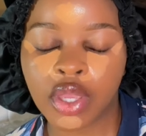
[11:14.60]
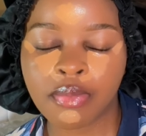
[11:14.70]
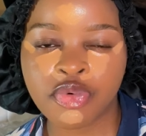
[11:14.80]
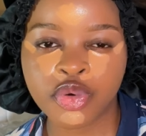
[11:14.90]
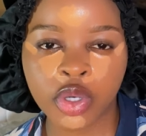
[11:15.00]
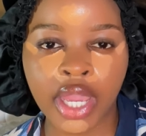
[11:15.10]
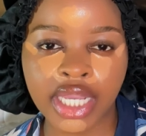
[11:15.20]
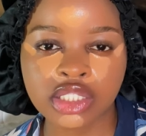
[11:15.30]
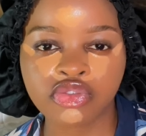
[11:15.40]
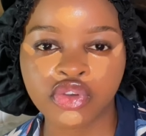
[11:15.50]

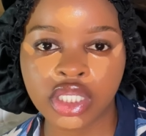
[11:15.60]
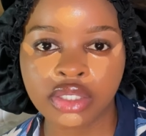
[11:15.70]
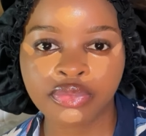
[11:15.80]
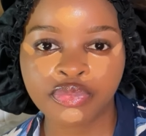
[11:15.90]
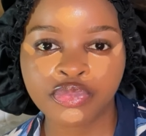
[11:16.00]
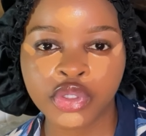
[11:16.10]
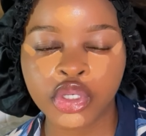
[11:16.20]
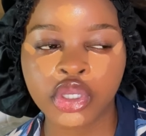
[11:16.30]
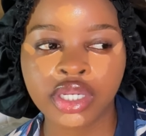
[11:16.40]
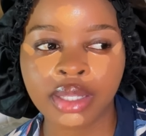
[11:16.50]
proactively. You
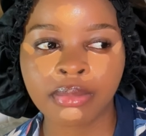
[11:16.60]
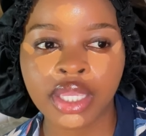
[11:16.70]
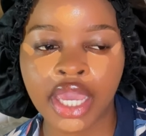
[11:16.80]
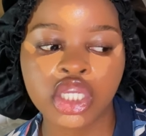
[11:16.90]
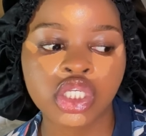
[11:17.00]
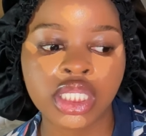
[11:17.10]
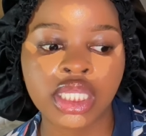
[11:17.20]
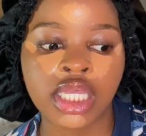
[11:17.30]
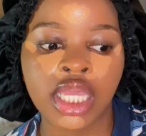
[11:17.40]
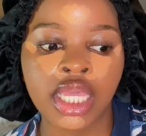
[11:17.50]
know, let me
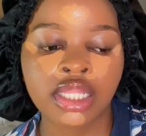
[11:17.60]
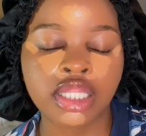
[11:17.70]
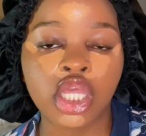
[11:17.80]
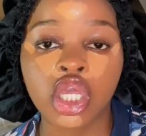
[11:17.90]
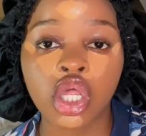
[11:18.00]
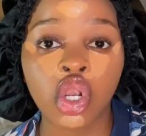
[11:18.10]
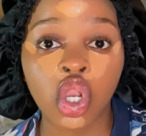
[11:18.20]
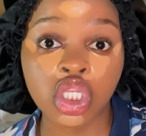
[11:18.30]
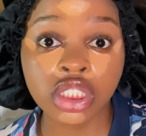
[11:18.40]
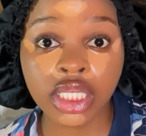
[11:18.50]
actually think
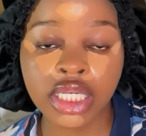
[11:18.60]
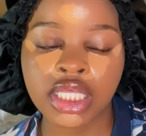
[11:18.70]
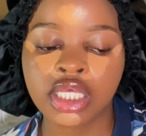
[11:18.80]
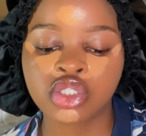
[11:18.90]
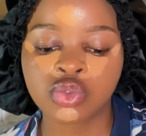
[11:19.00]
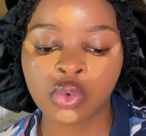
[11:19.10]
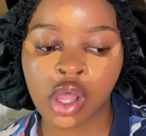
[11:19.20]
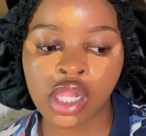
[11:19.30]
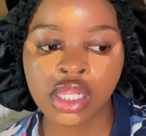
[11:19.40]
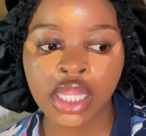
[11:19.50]
logically as
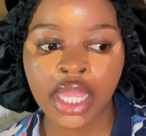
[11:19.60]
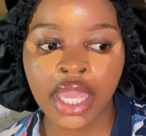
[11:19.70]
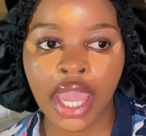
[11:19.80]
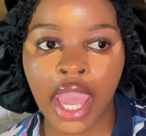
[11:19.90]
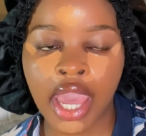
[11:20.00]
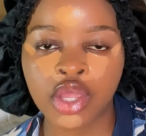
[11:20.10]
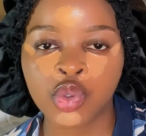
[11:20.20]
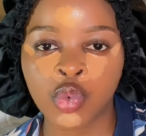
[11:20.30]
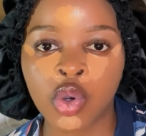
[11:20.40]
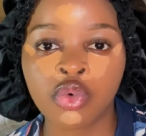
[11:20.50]
well. And
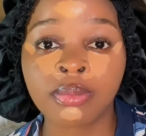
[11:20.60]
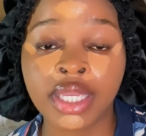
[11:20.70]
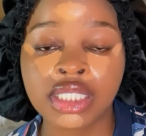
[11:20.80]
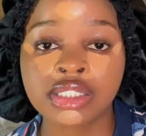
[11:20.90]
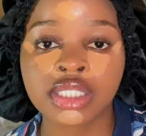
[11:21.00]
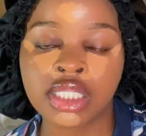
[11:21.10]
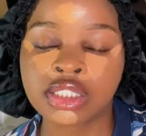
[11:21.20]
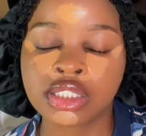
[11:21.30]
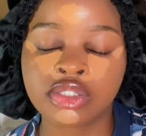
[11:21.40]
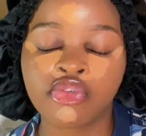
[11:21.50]
what would make
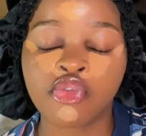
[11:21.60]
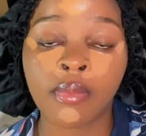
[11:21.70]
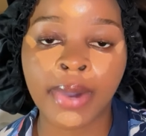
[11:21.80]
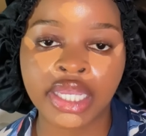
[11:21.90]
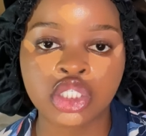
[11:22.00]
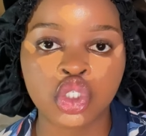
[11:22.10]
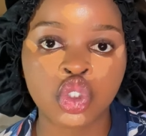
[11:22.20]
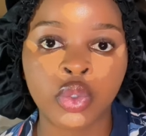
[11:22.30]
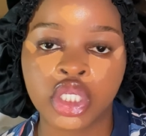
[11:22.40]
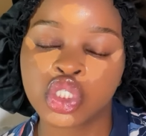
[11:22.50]
sense for my
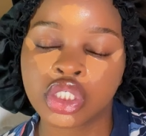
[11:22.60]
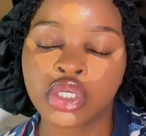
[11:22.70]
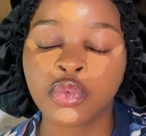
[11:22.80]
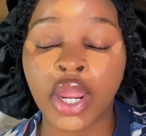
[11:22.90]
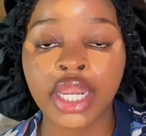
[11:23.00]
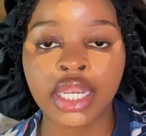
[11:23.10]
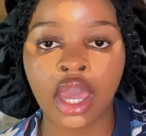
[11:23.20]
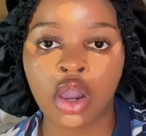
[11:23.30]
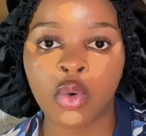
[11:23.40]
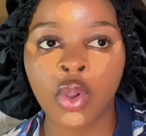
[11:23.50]
situation right
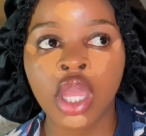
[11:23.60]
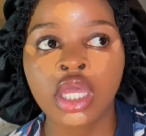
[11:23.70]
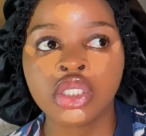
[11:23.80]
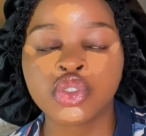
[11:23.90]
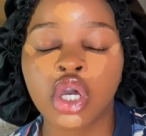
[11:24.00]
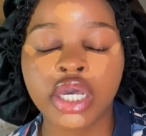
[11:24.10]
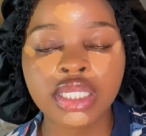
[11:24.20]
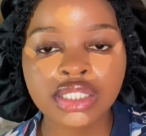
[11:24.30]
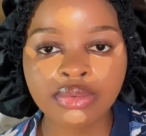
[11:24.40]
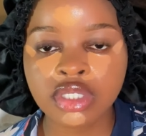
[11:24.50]
now. So I got
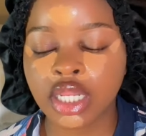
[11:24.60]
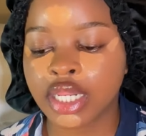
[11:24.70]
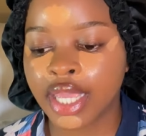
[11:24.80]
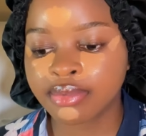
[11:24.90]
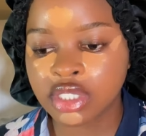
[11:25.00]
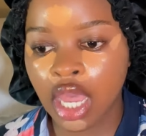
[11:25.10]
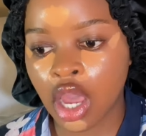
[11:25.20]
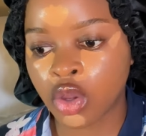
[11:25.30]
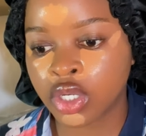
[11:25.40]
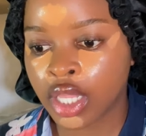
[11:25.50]
accepted at Cape
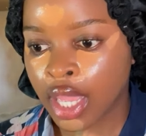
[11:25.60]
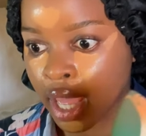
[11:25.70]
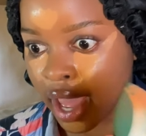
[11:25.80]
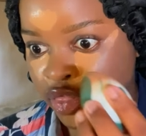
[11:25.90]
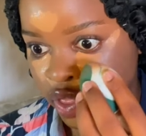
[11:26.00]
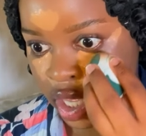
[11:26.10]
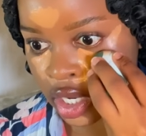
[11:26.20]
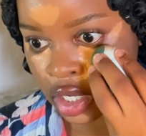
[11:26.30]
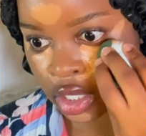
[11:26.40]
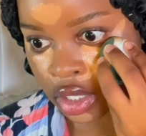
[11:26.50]
Town. And
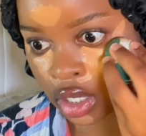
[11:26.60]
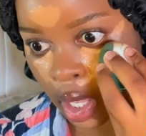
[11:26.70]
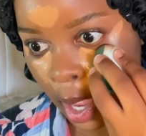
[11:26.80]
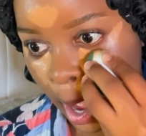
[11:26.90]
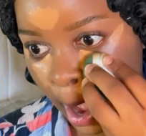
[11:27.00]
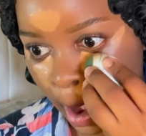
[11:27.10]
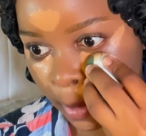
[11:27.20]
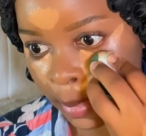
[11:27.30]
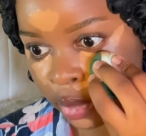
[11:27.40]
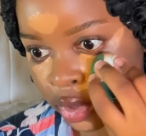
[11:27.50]
then
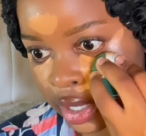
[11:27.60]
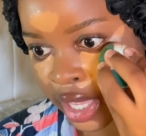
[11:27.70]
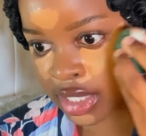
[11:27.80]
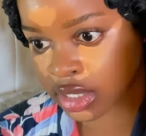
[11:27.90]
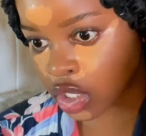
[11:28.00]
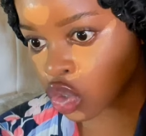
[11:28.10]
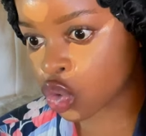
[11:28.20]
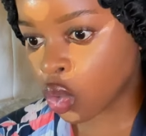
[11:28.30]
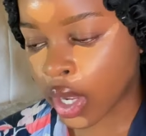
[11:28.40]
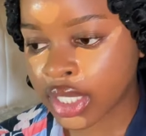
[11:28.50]
I realized that, you
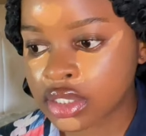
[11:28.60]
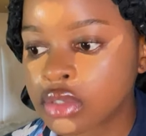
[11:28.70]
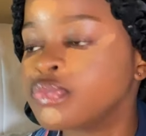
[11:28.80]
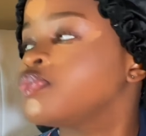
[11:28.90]
know what?